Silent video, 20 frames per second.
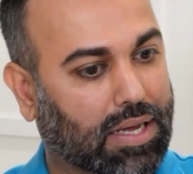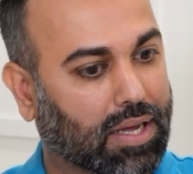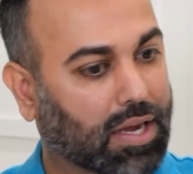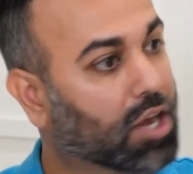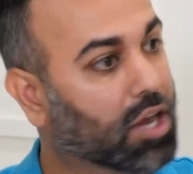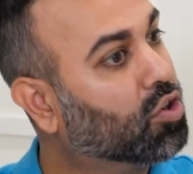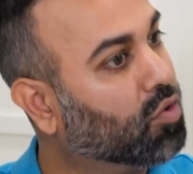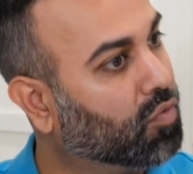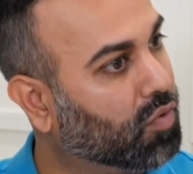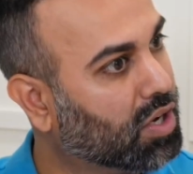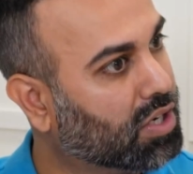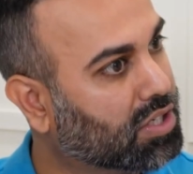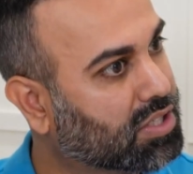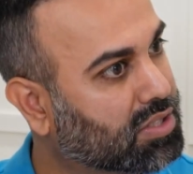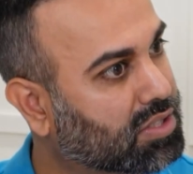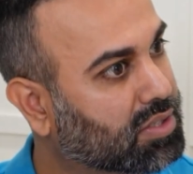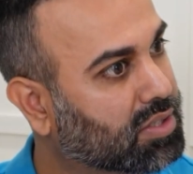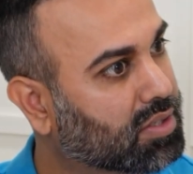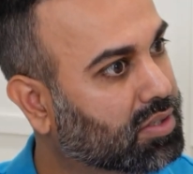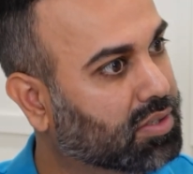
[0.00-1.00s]

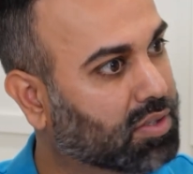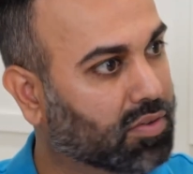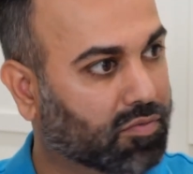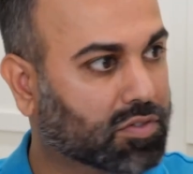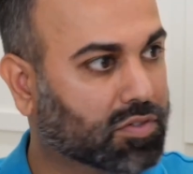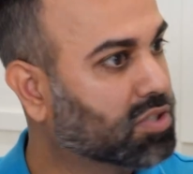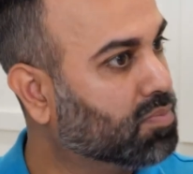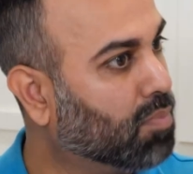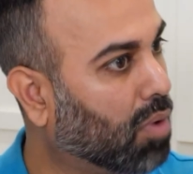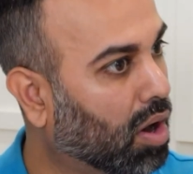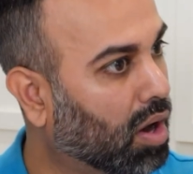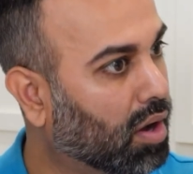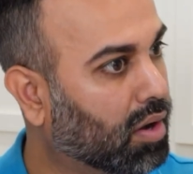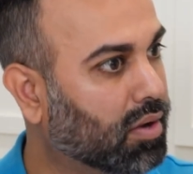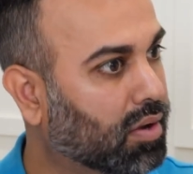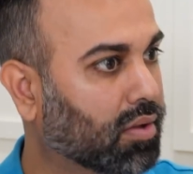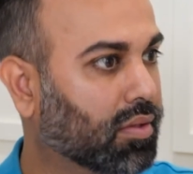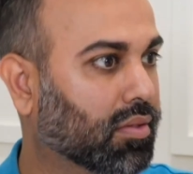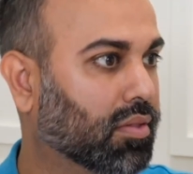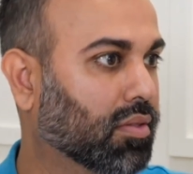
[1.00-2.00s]
introverts,
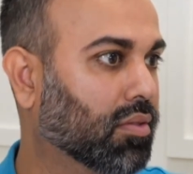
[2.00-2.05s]
smart,